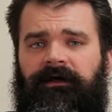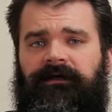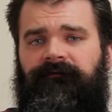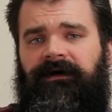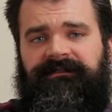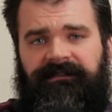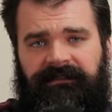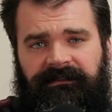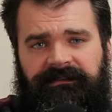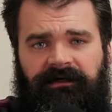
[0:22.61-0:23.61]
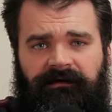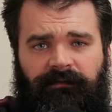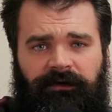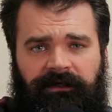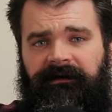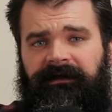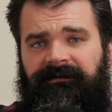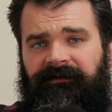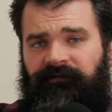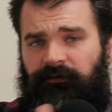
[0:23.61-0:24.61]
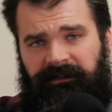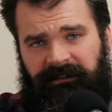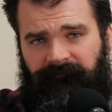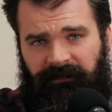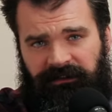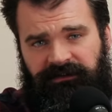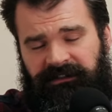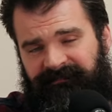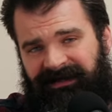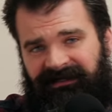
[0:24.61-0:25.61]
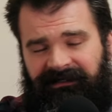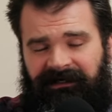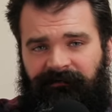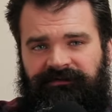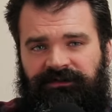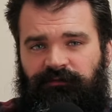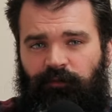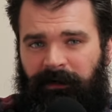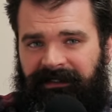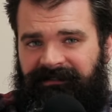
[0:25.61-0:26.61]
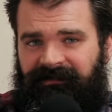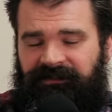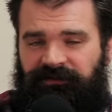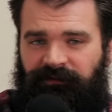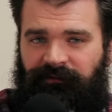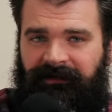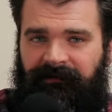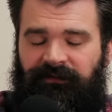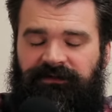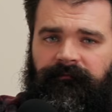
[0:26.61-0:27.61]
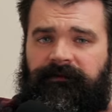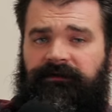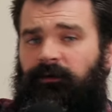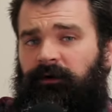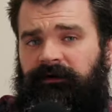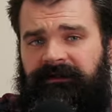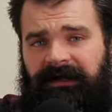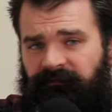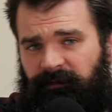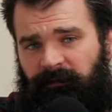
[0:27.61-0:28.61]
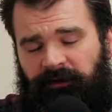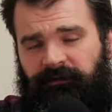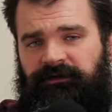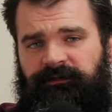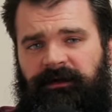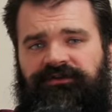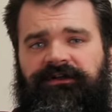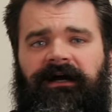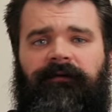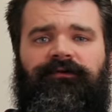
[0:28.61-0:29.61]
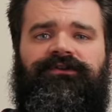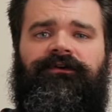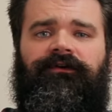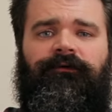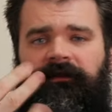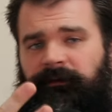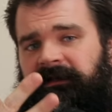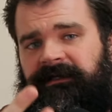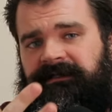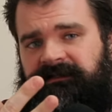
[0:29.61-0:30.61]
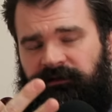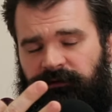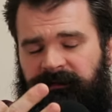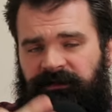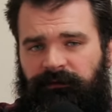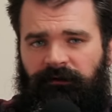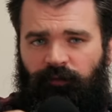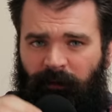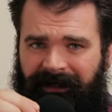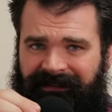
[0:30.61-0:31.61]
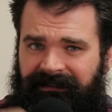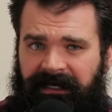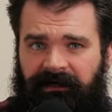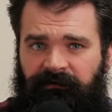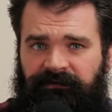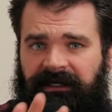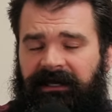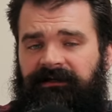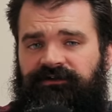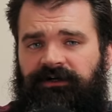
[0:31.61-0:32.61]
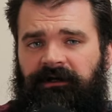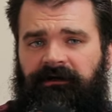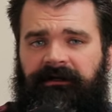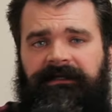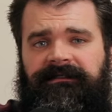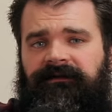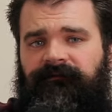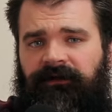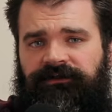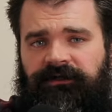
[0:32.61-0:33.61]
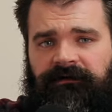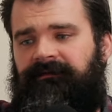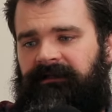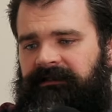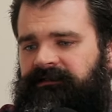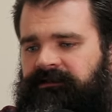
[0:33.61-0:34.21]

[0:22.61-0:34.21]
invested in the stock market. And if you think inflation is bad now, just wait till I show you the numbers. But don't worry, after we walk through the spreadsheet, I will show you 3 things that you can be doing right now to hedge against inflation. Let's